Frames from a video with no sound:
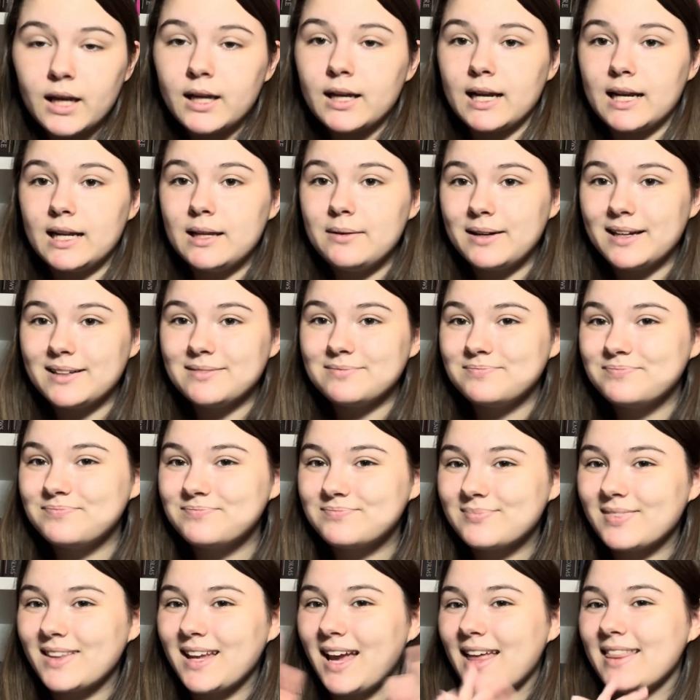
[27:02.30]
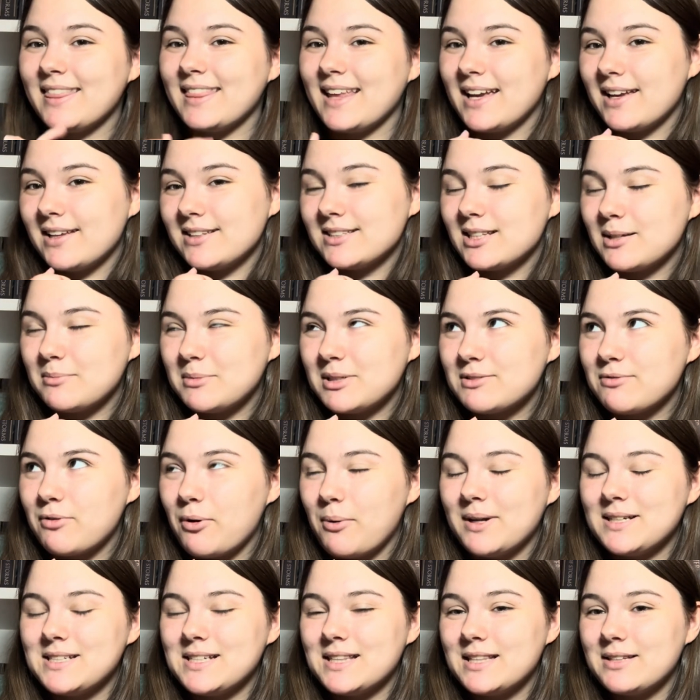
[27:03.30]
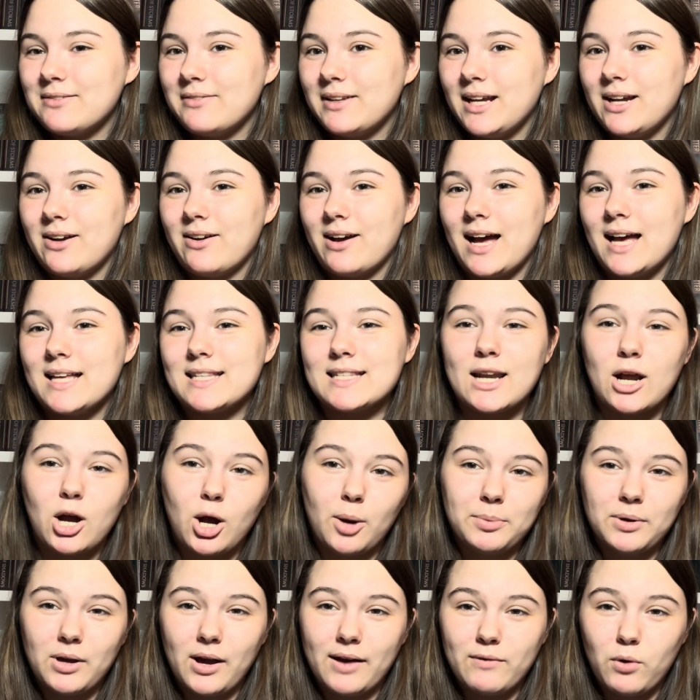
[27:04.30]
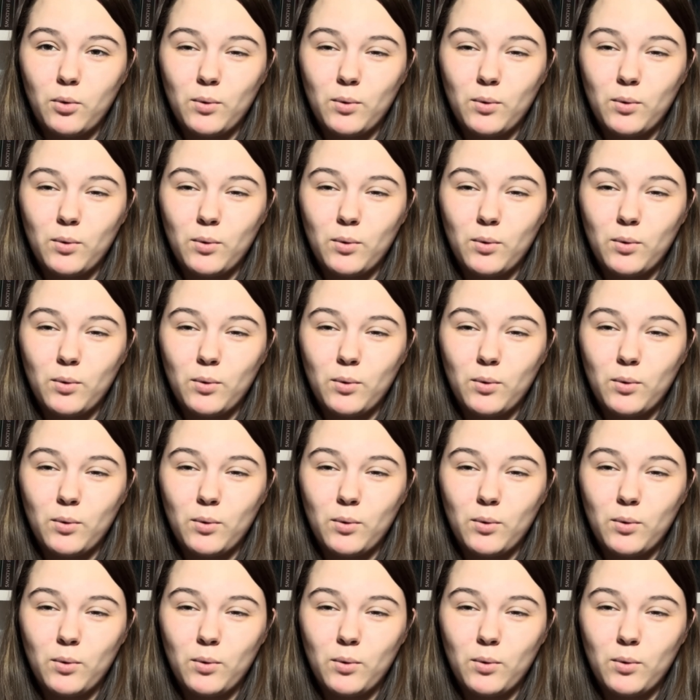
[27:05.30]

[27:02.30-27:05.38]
Anyway, thank you so much for watching this video, guys, and I hope you have a